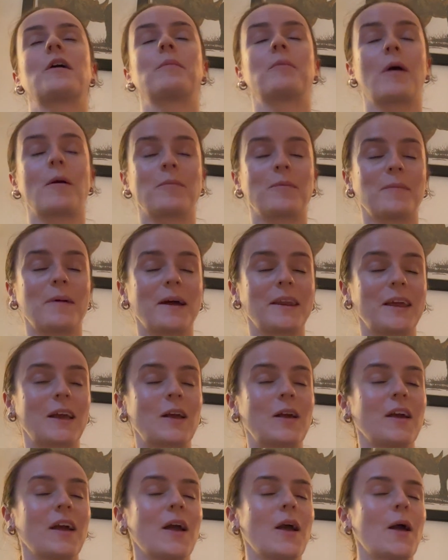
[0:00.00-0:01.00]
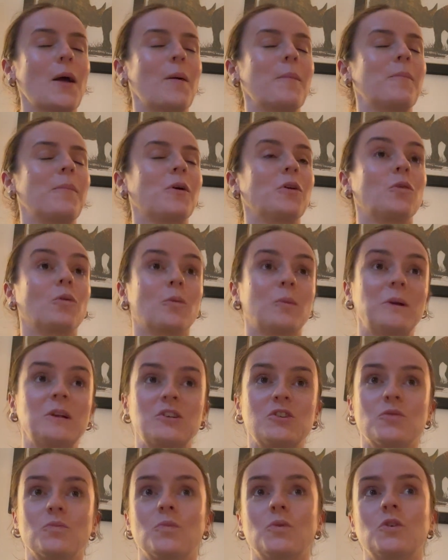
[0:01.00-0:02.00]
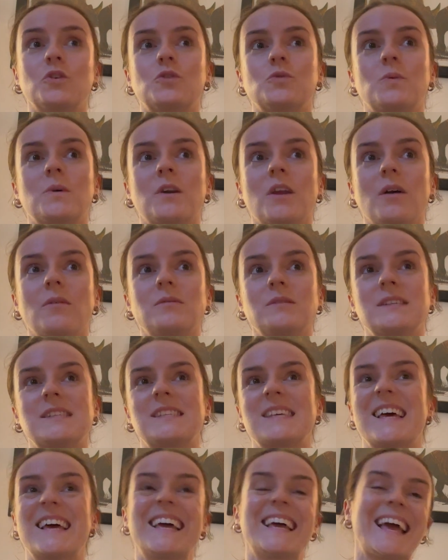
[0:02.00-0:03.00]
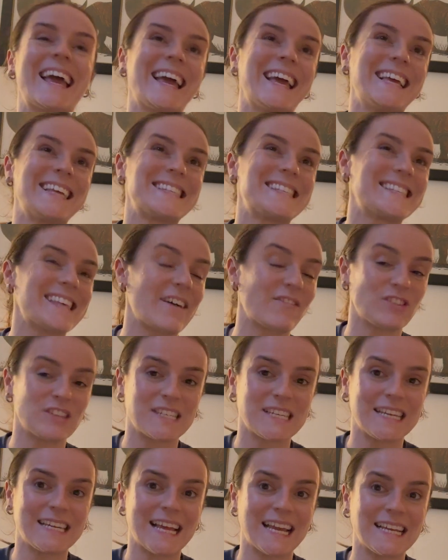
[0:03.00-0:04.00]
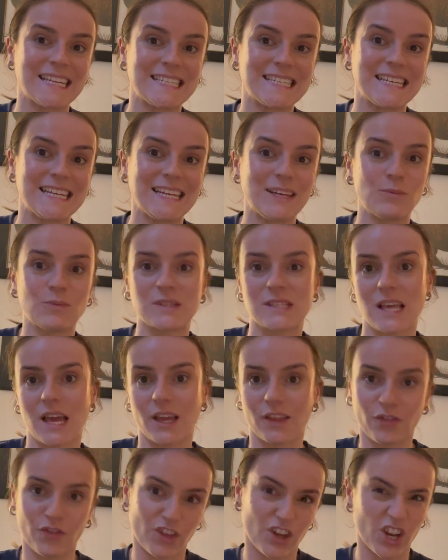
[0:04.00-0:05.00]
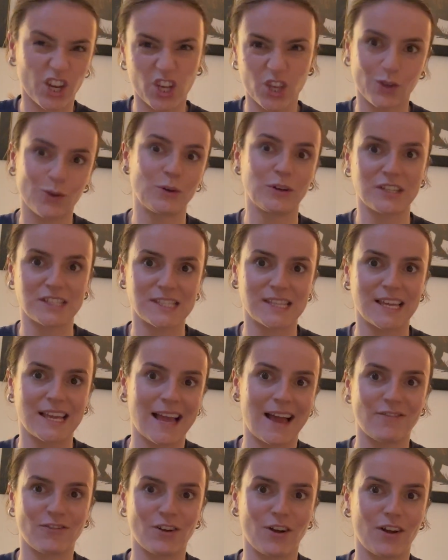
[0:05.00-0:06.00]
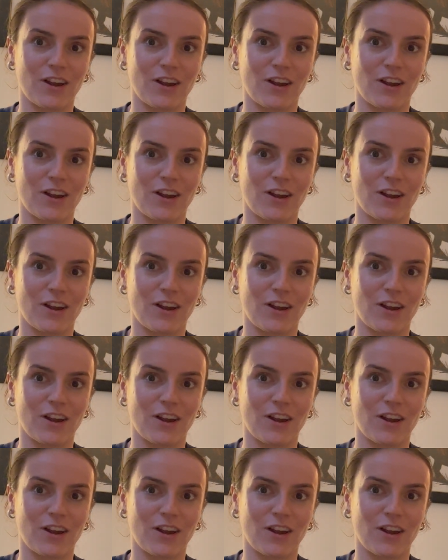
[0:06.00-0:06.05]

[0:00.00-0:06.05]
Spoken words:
problematic, but Norwegian Wood, when I was 17, 18, was like the coolest thing ever.